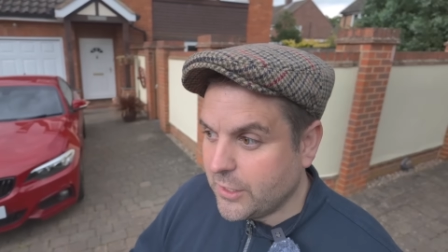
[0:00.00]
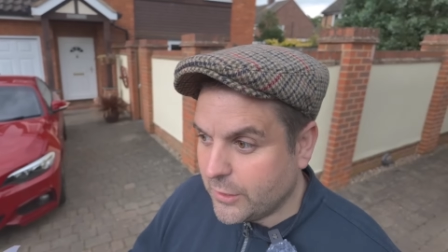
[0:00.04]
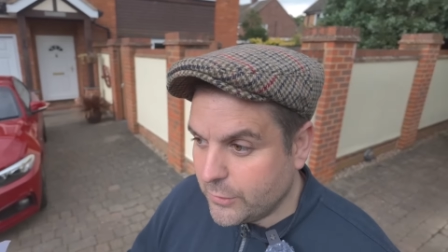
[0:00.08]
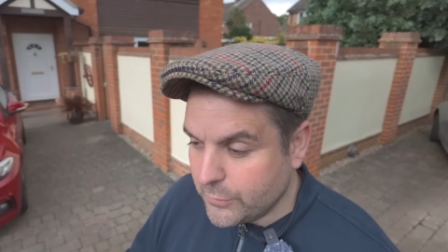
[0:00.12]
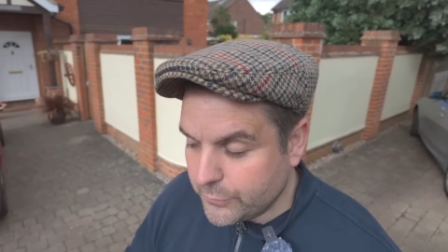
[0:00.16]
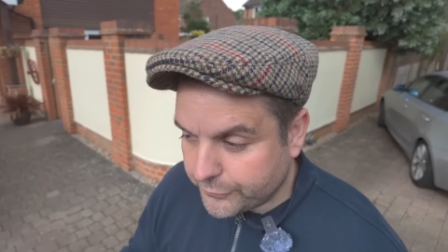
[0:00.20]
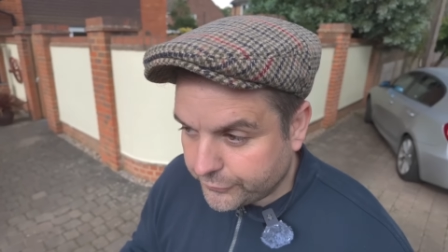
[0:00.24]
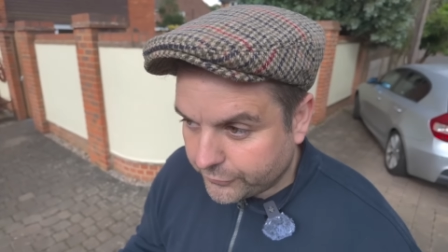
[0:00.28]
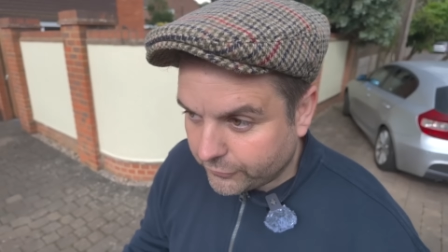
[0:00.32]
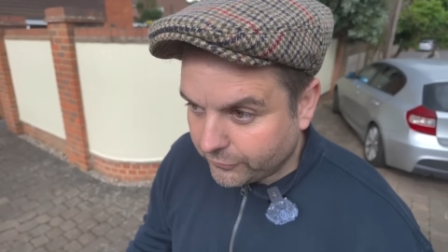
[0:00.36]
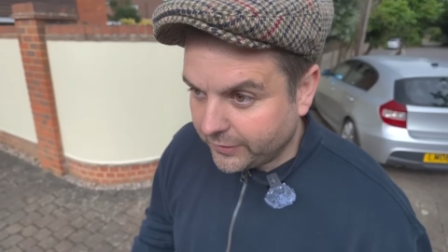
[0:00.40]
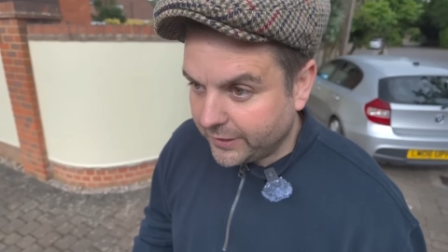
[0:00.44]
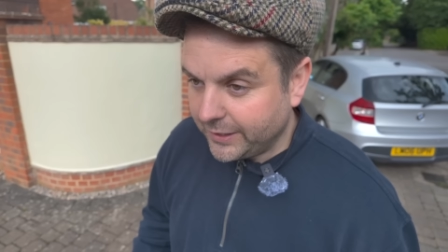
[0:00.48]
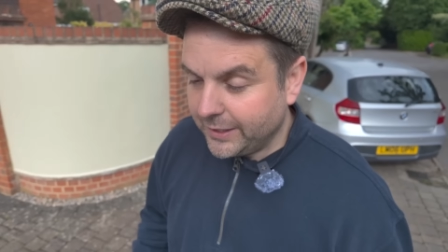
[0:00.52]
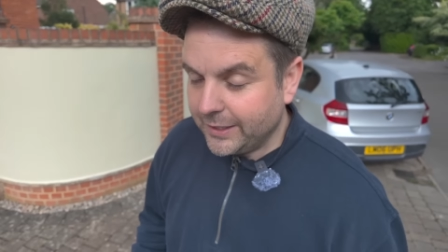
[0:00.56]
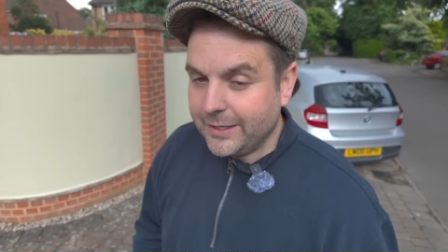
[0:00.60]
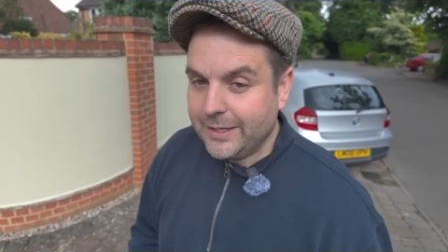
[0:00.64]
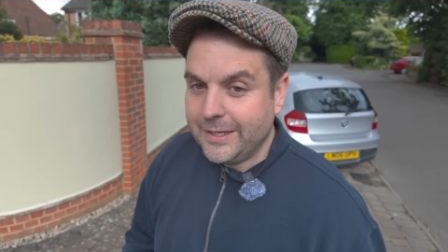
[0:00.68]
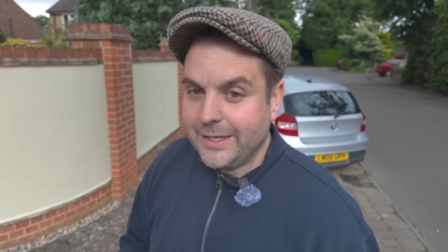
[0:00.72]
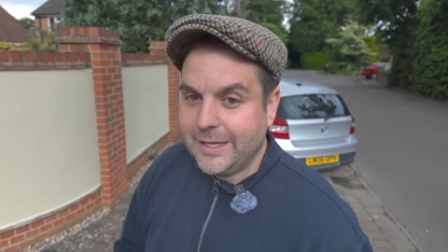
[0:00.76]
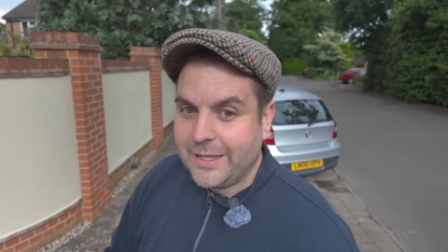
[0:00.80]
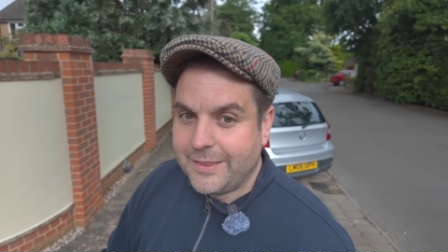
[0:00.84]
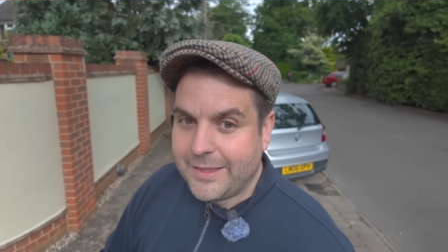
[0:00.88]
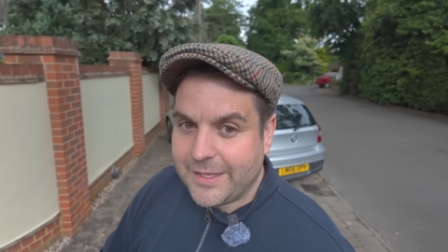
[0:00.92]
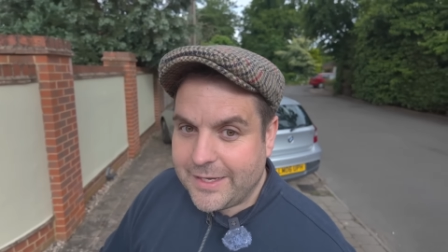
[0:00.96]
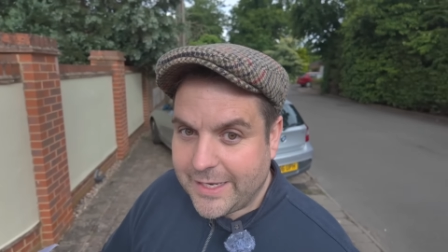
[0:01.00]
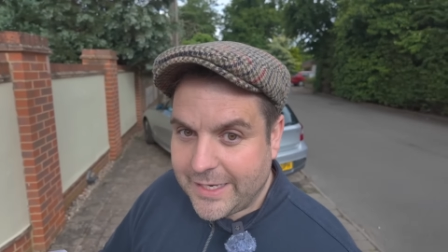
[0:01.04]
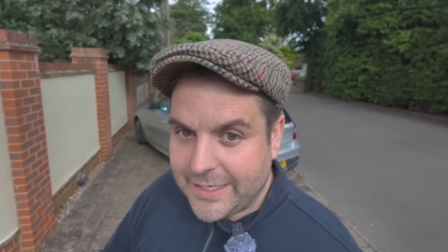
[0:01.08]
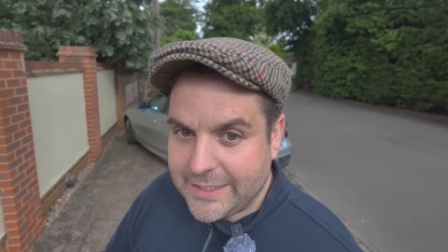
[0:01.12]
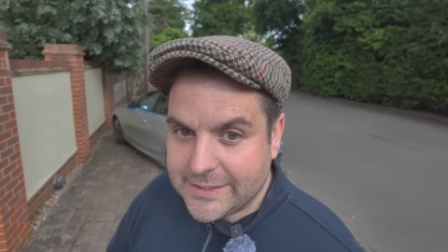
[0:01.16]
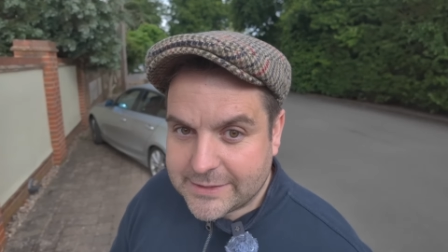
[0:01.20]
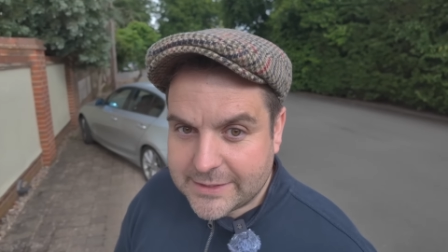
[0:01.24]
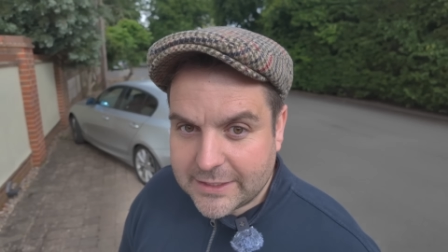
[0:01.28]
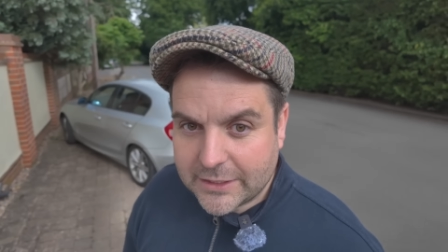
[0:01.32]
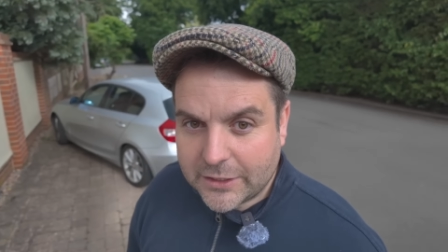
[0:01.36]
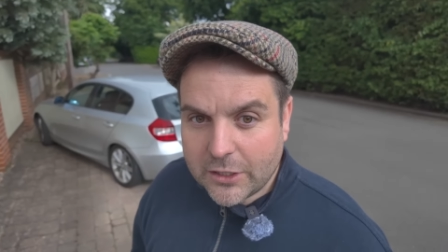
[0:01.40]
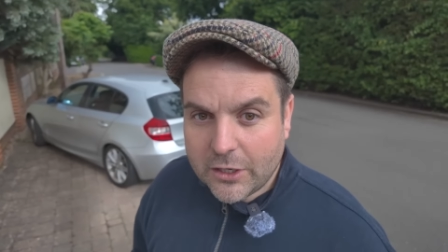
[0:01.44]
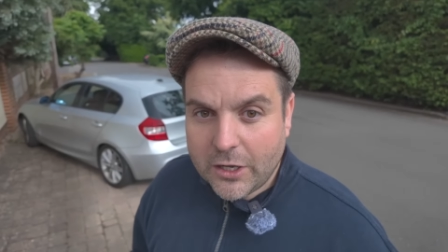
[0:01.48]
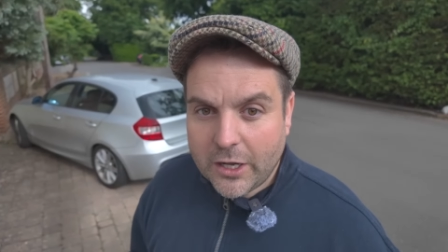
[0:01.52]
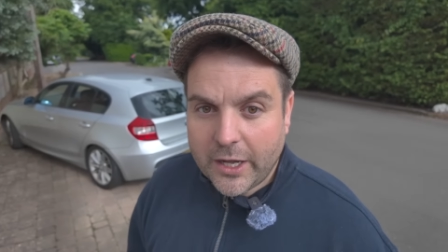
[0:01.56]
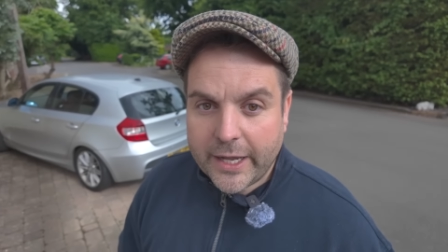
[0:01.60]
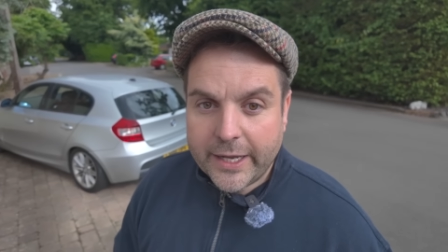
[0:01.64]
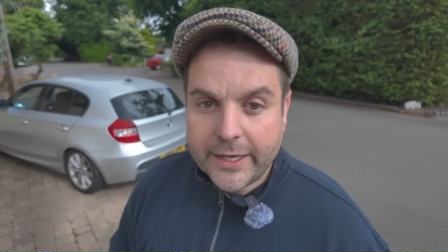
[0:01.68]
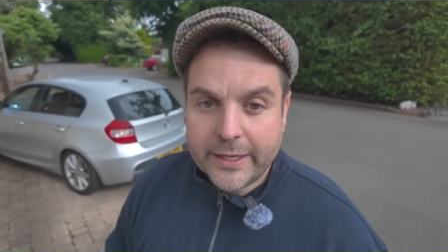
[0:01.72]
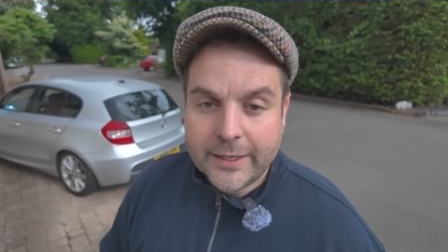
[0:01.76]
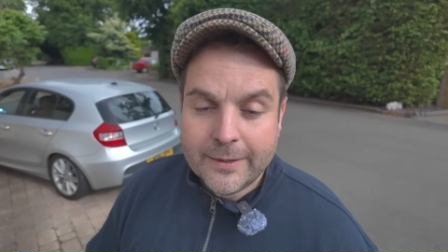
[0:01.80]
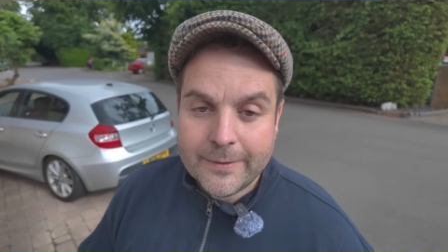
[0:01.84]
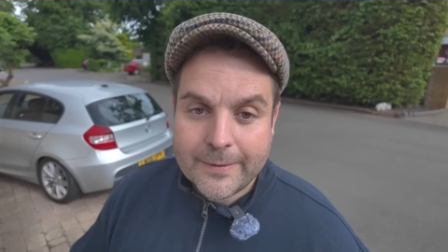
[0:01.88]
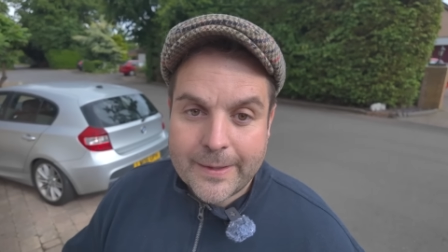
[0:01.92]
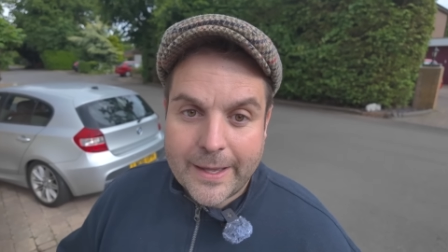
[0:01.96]
go for it, then he's the
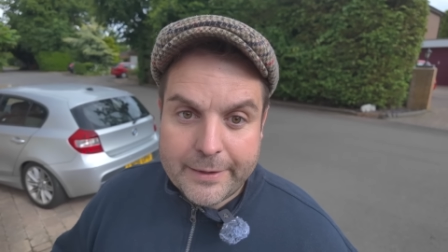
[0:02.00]
guy.